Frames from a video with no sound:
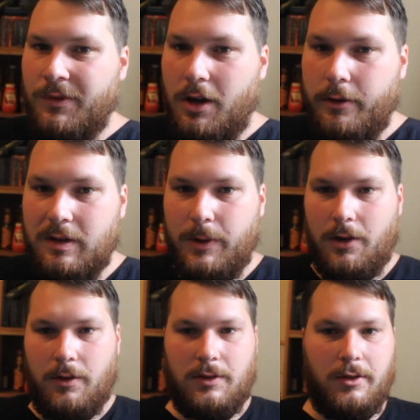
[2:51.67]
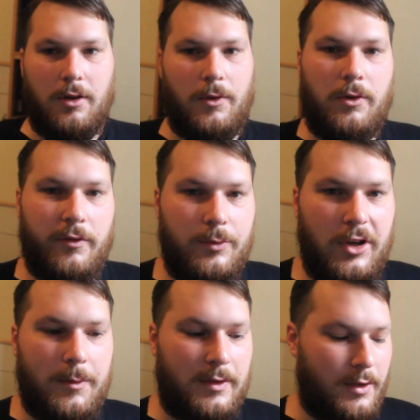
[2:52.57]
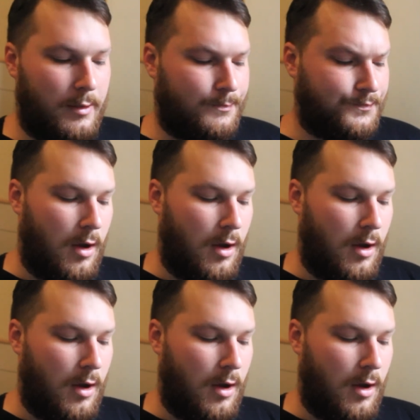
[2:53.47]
Got to expect things to go wrong from time to time.